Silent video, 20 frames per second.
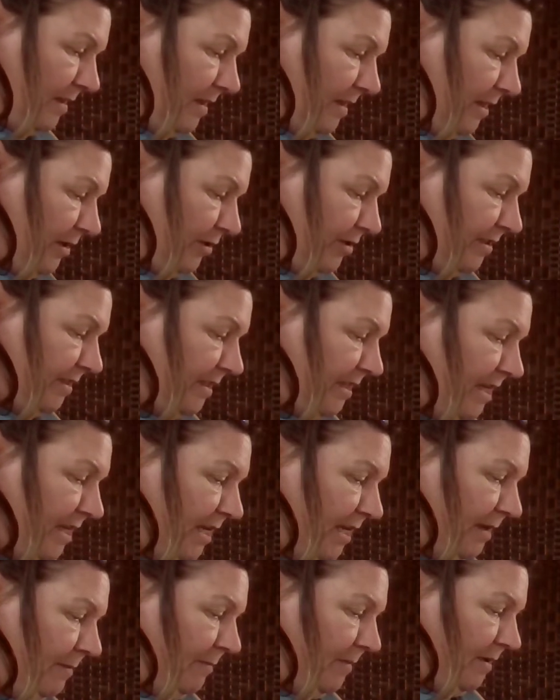their
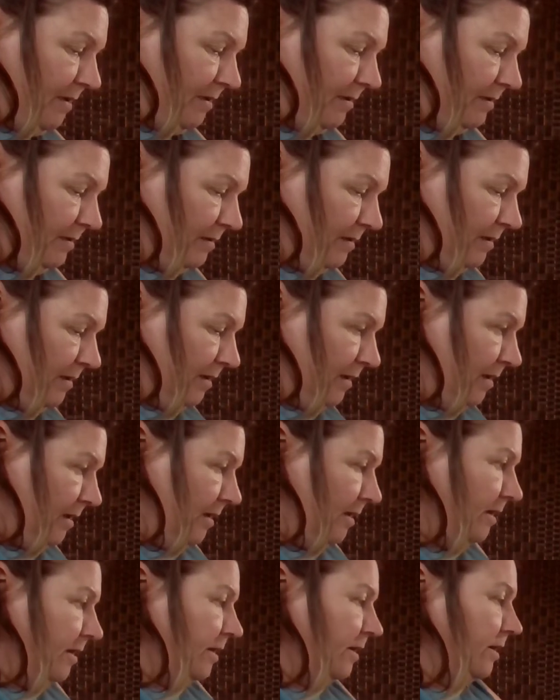seam.
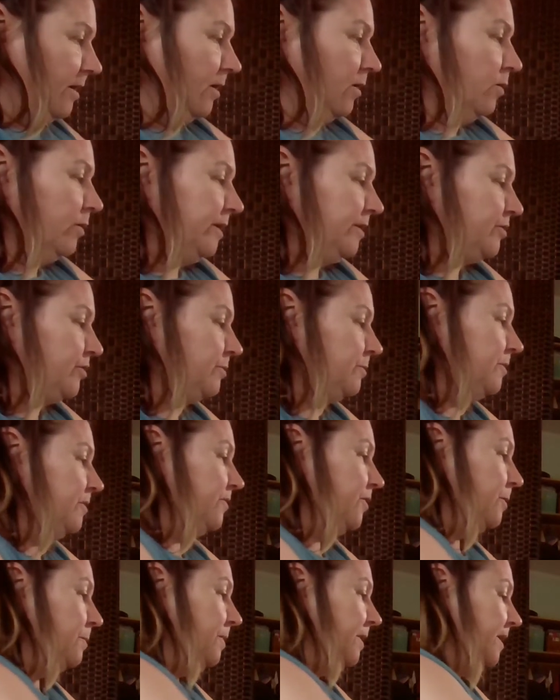Always
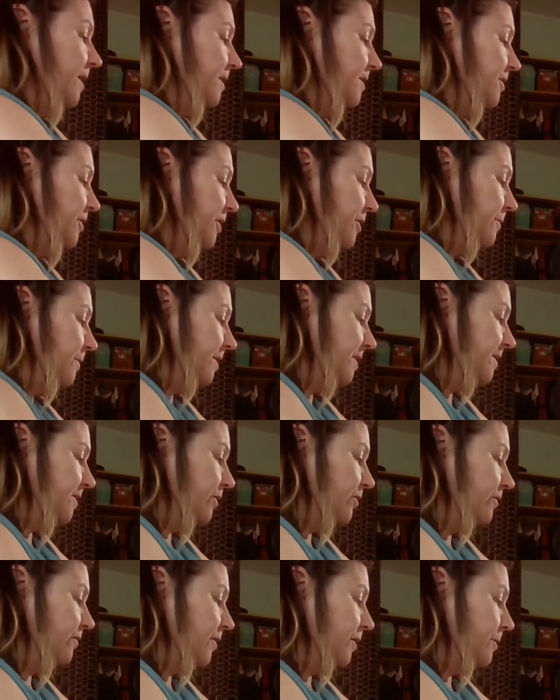remove your pins. You don't want to
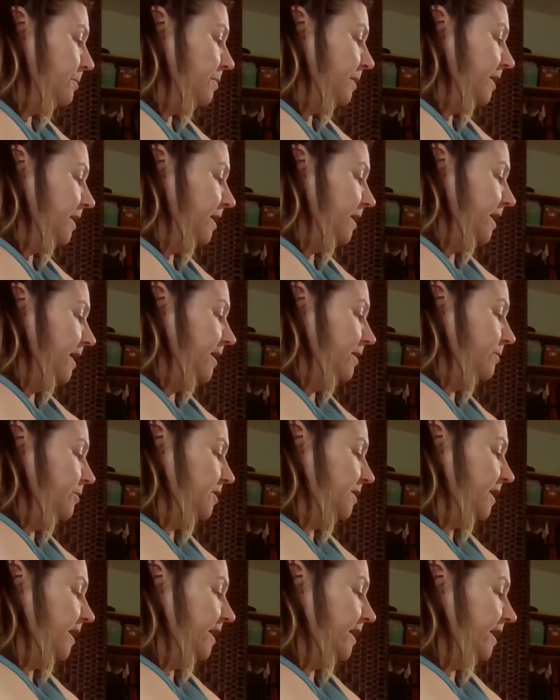sew over your pin. I
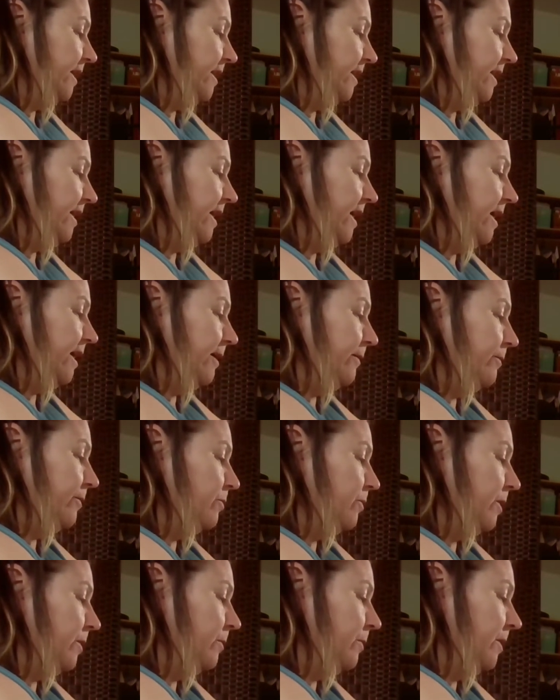almost got hit in the eye
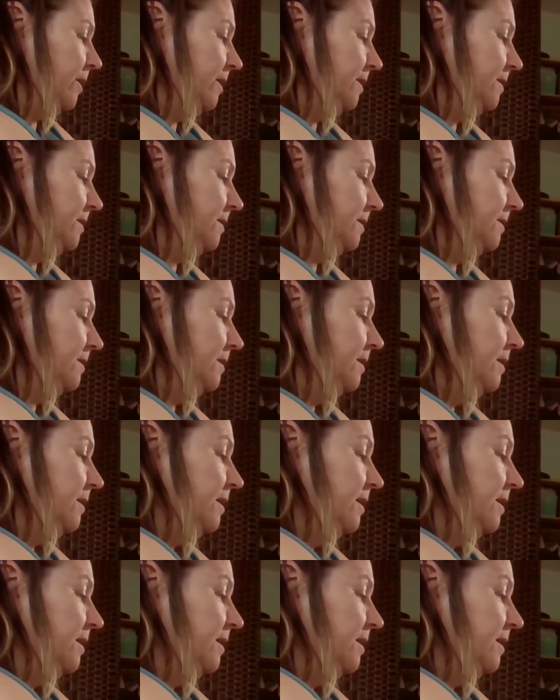with one once.